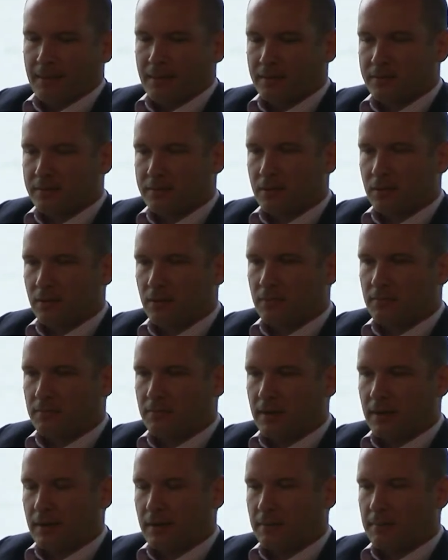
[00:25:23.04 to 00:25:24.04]
And so
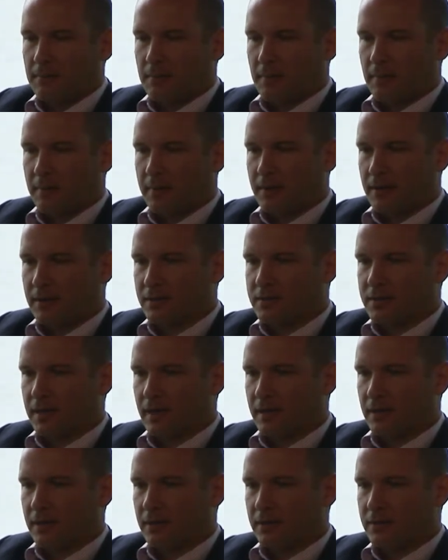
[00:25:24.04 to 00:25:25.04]
I think a
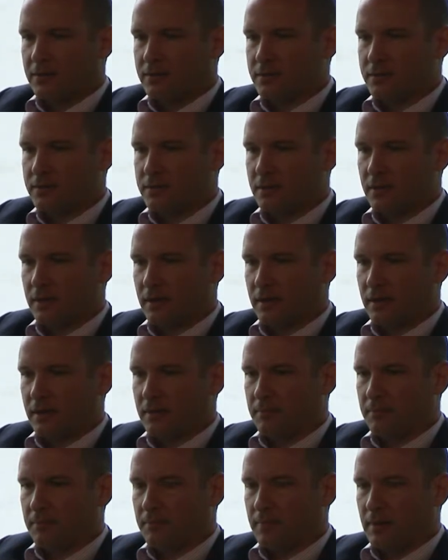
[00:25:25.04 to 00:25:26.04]
challenge
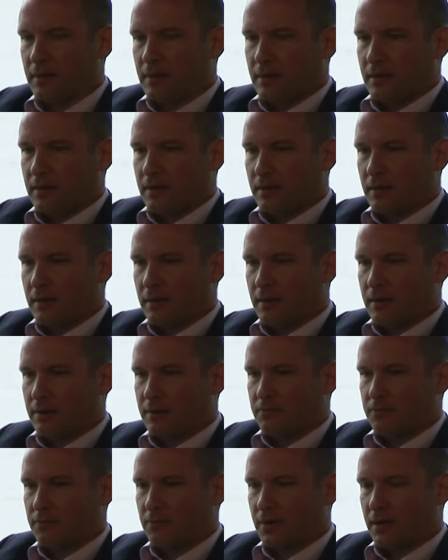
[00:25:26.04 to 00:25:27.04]

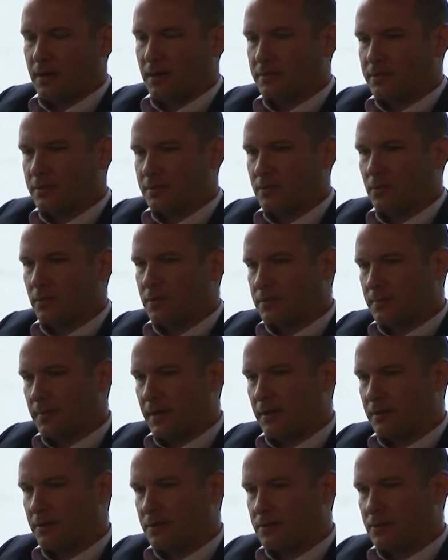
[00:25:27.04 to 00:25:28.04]
for us is always
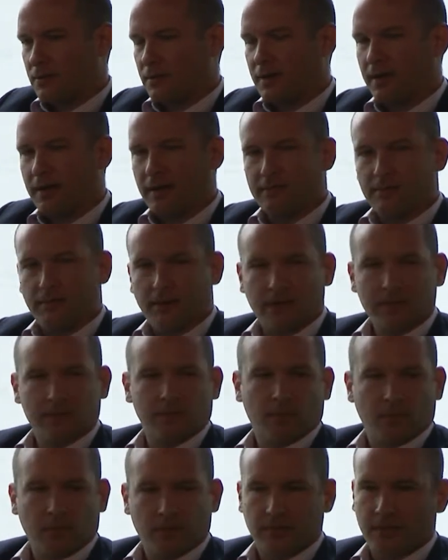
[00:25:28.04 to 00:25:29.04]
making sure that any
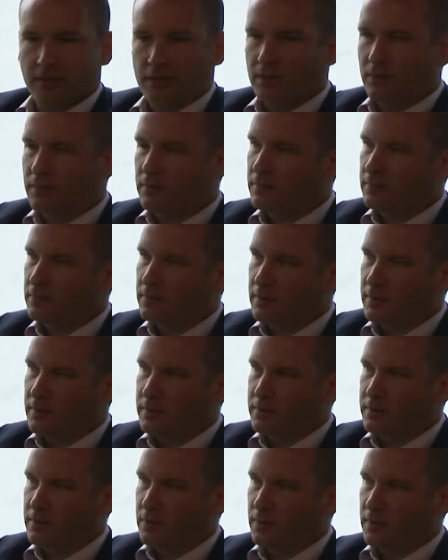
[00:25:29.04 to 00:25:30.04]
investment we do
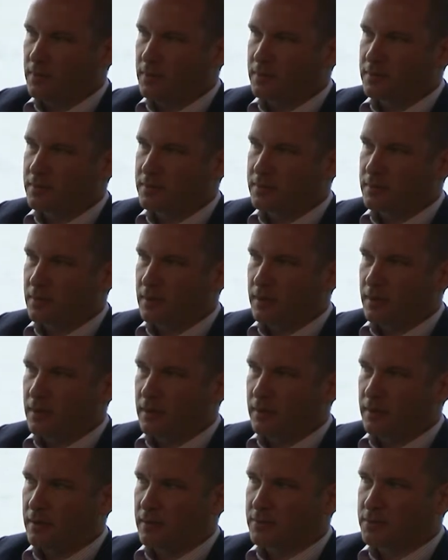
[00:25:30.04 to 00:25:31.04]
is always
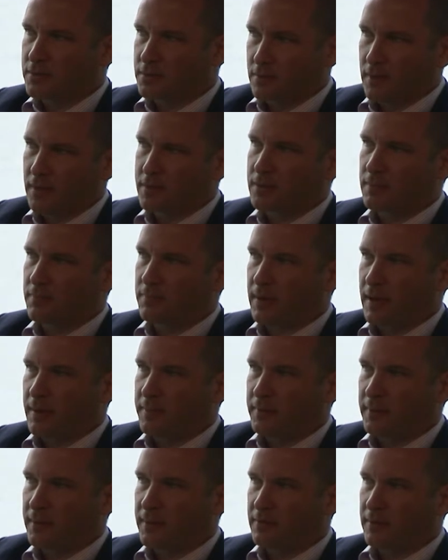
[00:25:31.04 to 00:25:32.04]
structured
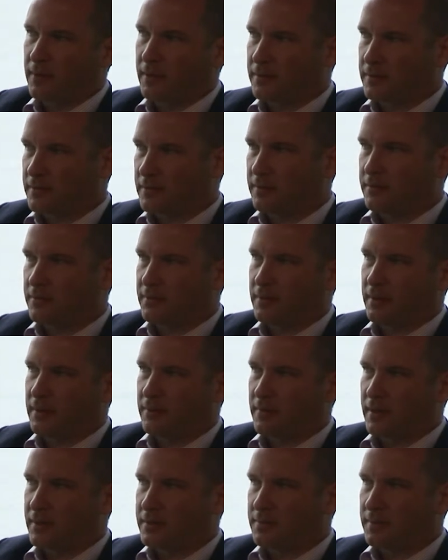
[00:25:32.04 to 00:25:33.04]
properly relative to the
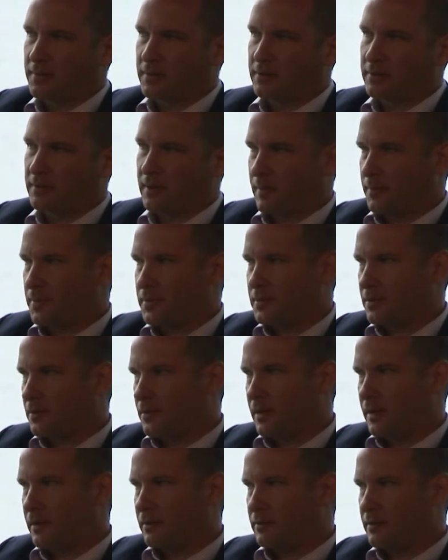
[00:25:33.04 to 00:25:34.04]
investment
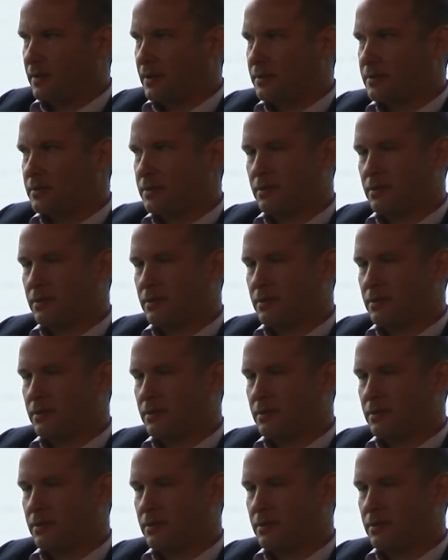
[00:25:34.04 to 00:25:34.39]
opportunity, right?